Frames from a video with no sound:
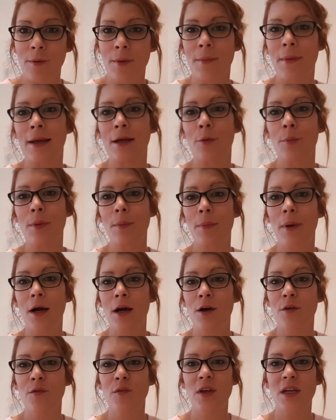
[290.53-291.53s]
It may not be
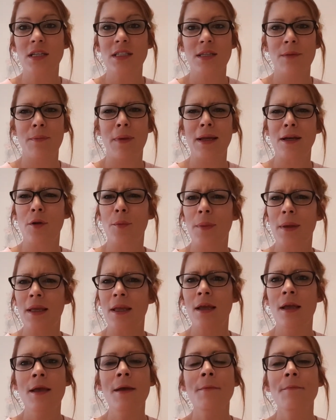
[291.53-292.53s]
perfect. It may not be
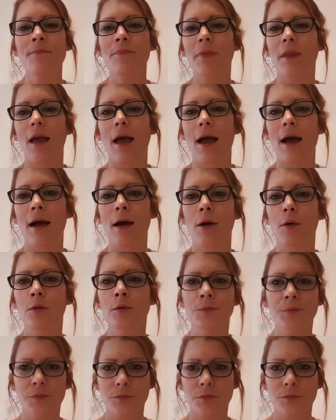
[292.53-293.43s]
how